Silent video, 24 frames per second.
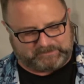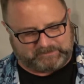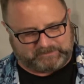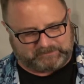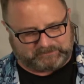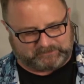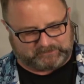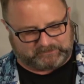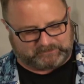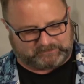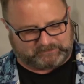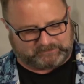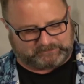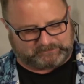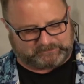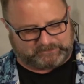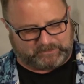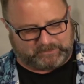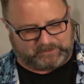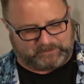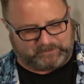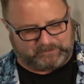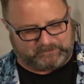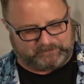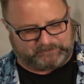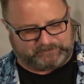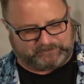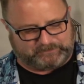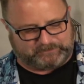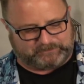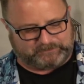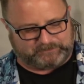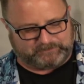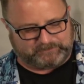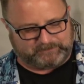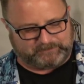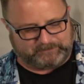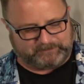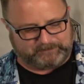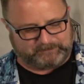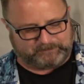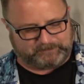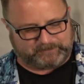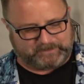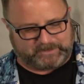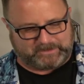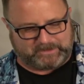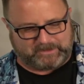these on stoves
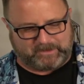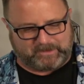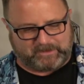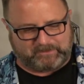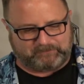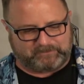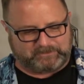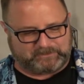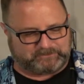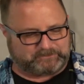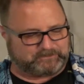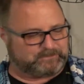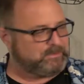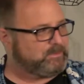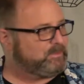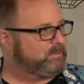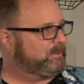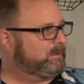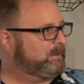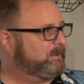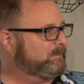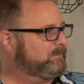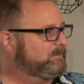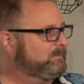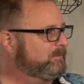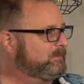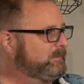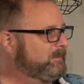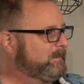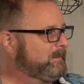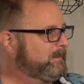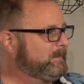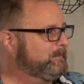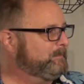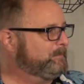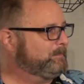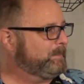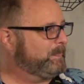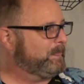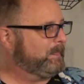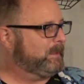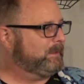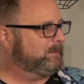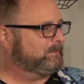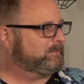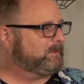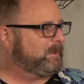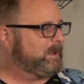and ovens and things.
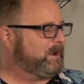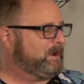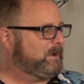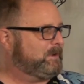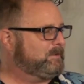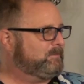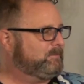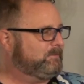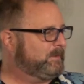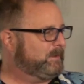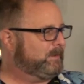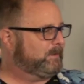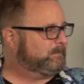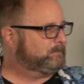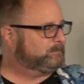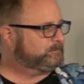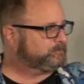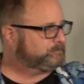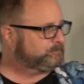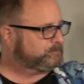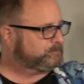It's kind of